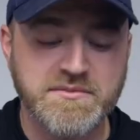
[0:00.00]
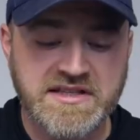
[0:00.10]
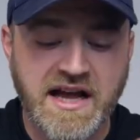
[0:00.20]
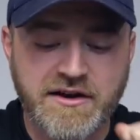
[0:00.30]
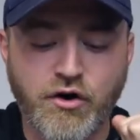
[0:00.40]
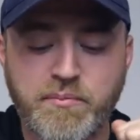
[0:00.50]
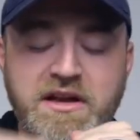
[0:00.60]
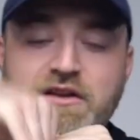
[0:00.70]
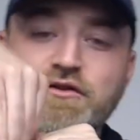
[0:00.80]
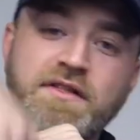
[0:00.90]
side
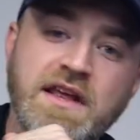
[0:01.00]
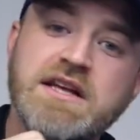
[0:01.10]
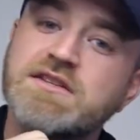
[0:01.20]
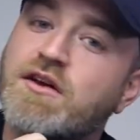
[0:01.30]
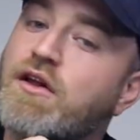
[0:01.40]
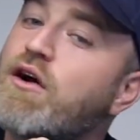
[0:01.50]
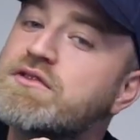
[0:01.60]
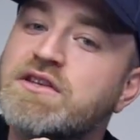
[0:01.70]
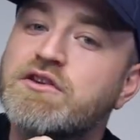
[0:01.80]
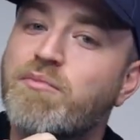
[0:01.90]
open and you think it's
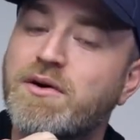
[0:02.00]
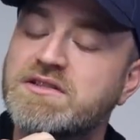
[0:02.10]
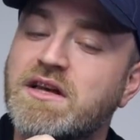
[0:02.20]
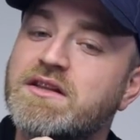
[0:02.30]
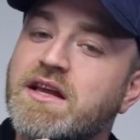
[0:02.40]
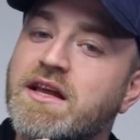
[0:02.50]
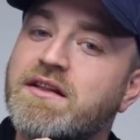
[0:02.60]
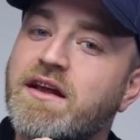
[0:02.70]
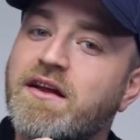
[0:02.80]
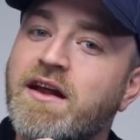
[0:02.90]
closed and you put something in
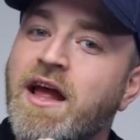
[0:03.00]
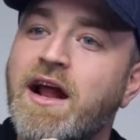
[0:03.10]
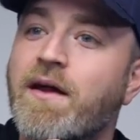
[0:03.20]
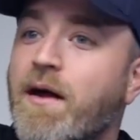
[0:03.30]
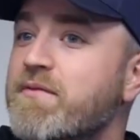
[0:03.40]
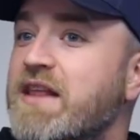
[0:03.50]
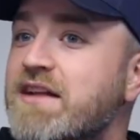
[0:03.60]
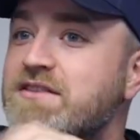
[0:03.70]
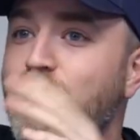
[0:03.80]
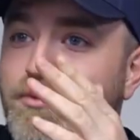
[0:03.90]
there,
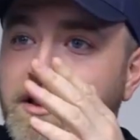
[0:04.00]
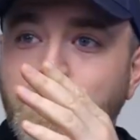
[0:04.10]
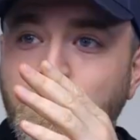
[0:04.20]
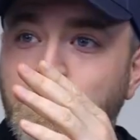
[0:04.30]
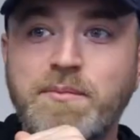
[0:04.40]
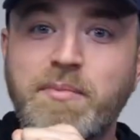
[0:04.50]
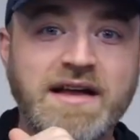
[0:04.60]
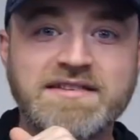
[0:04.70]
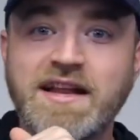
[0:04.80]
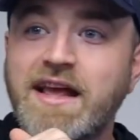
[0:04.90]
that's
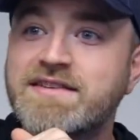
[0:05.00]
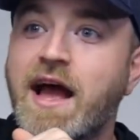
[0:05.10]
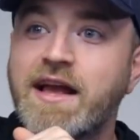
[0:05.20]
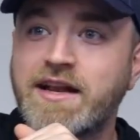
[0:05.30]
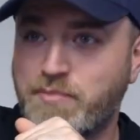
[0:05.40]
an anxiety